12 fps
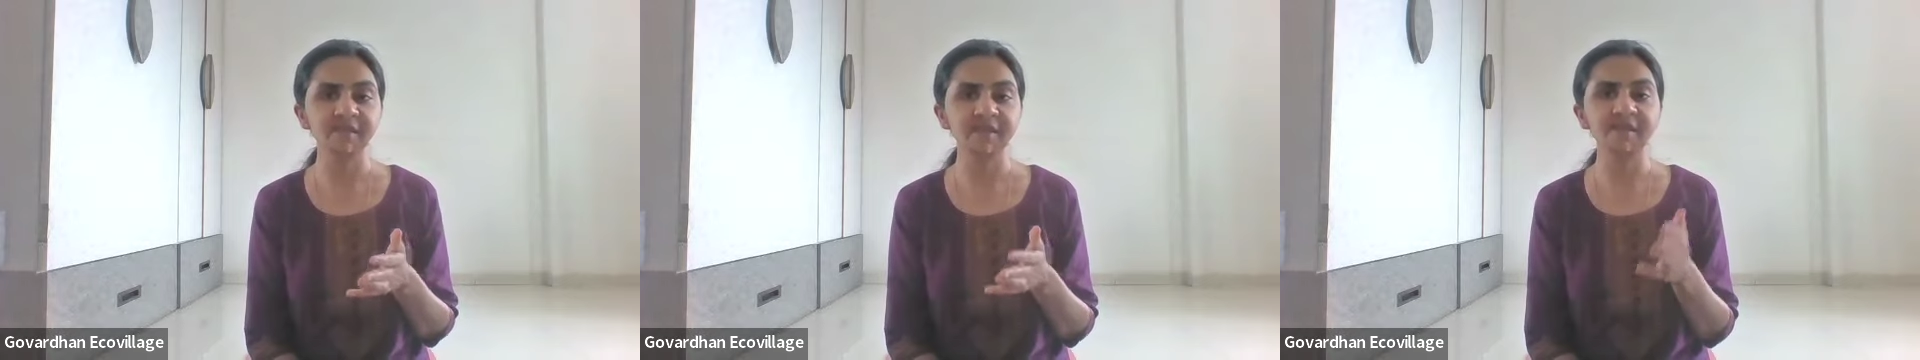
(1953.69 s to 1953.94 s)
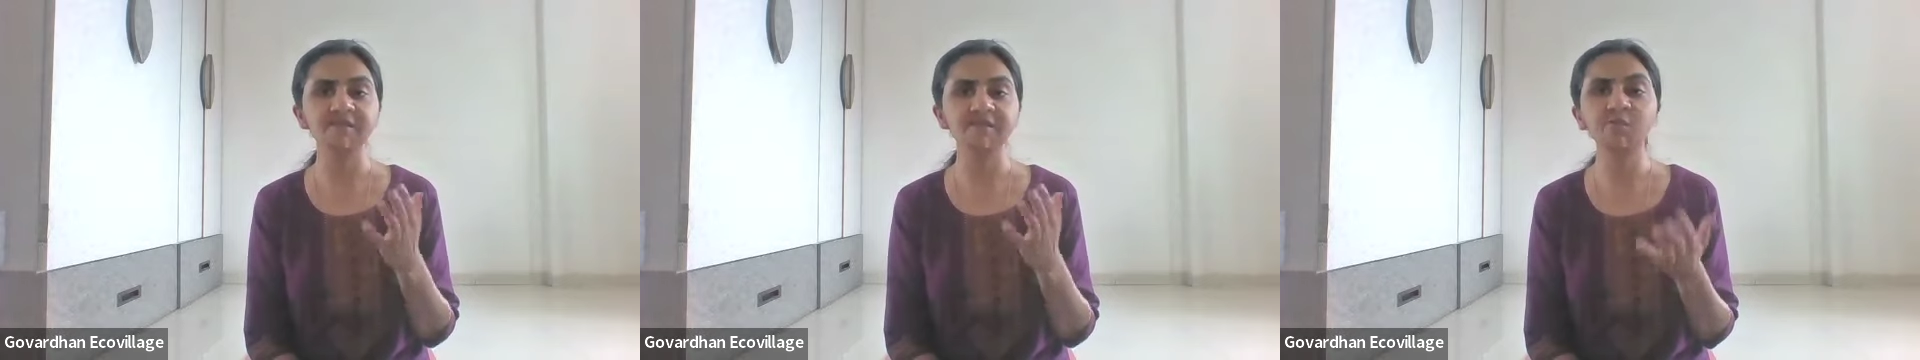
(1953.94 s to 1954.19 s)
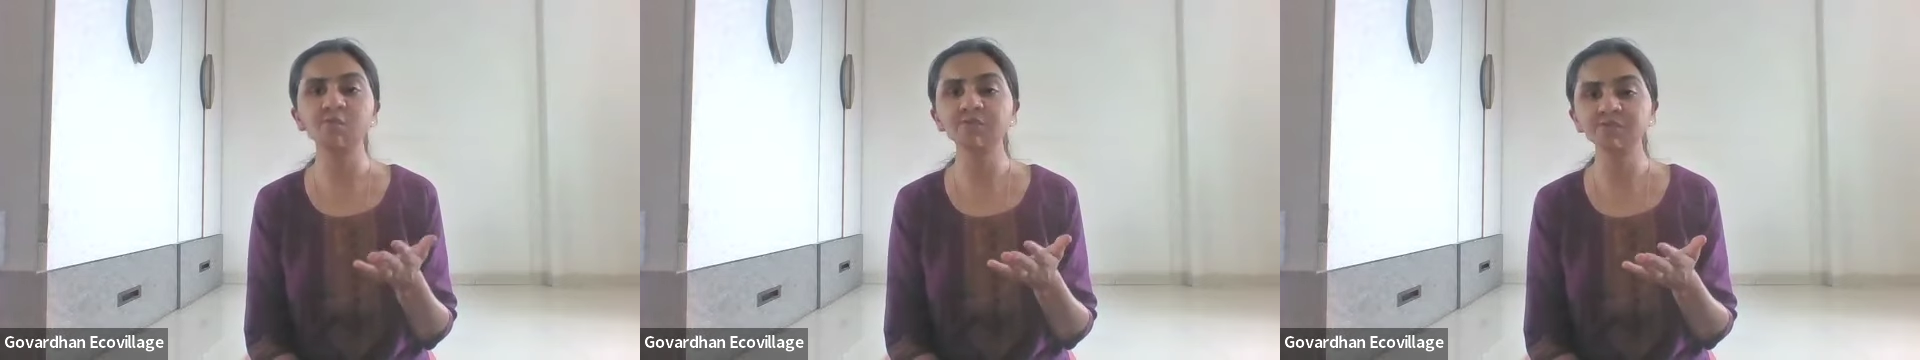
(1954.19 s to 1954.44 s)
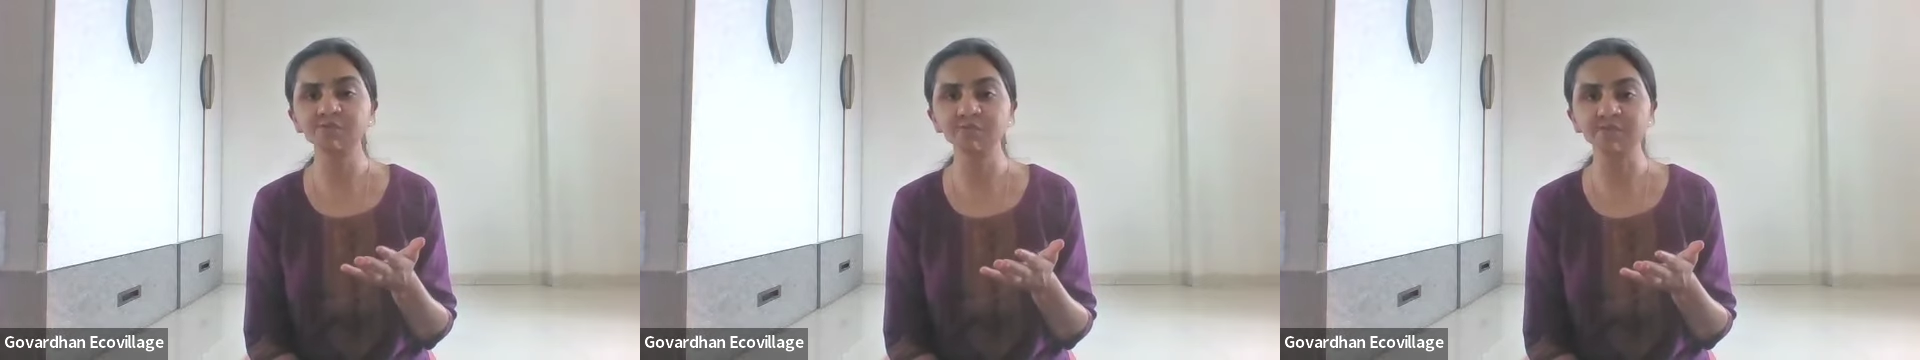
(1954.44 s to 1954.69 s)
and the
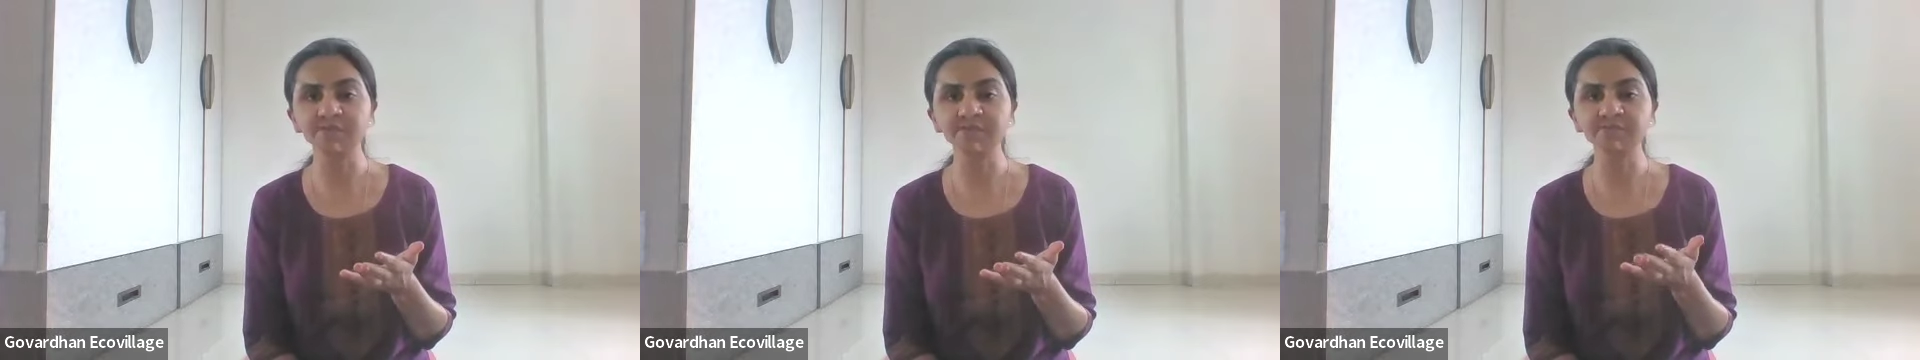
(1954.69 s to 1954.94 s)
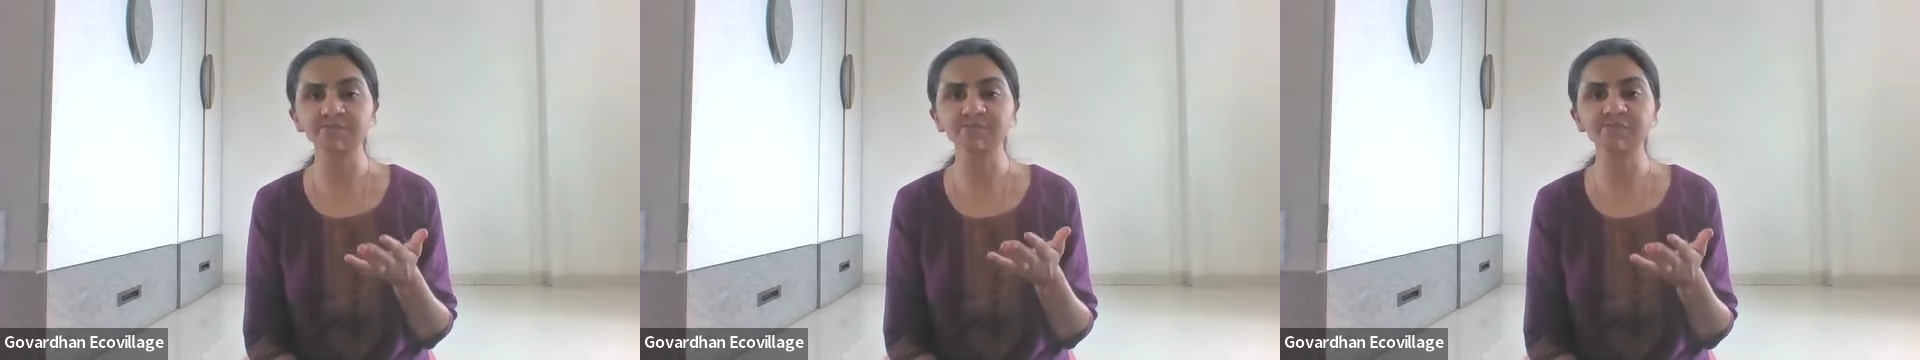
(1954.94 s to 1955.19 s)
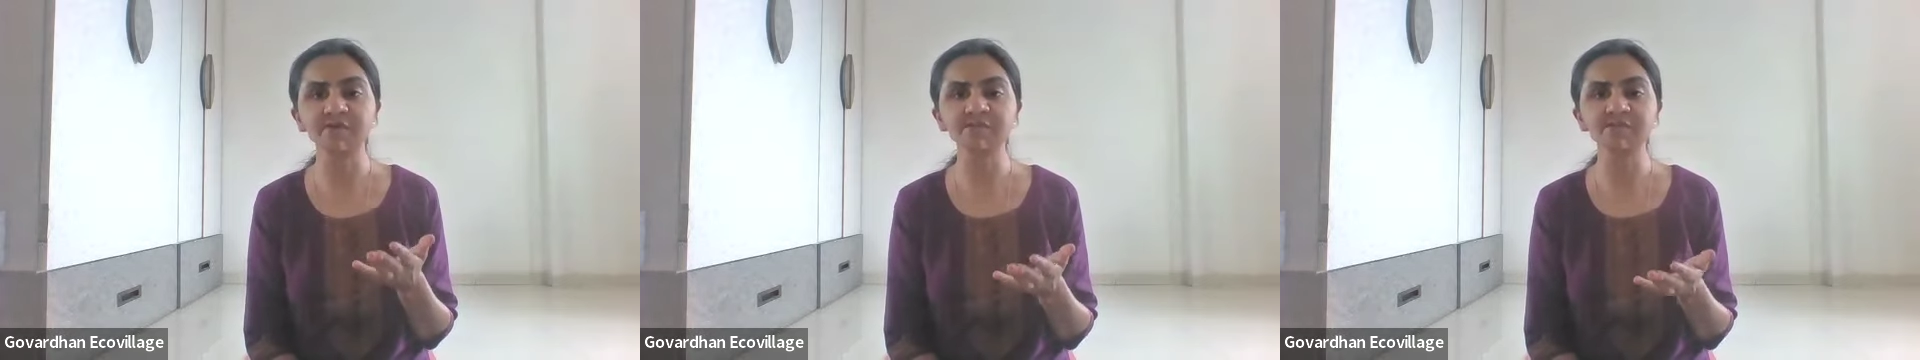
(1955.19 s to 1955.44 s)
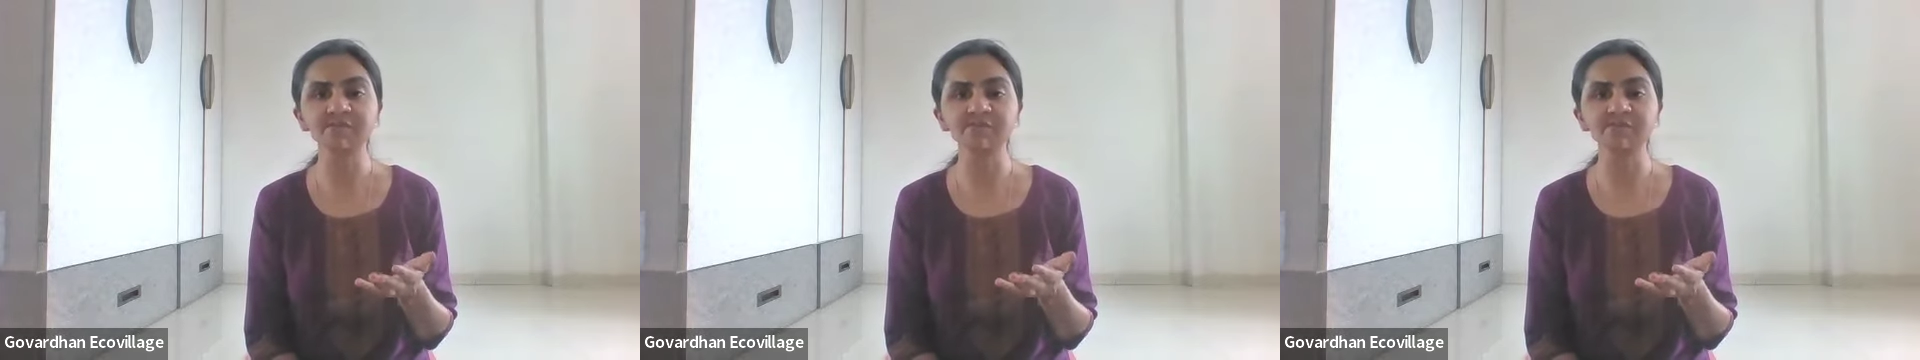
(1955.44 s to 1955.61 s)
old students, those who are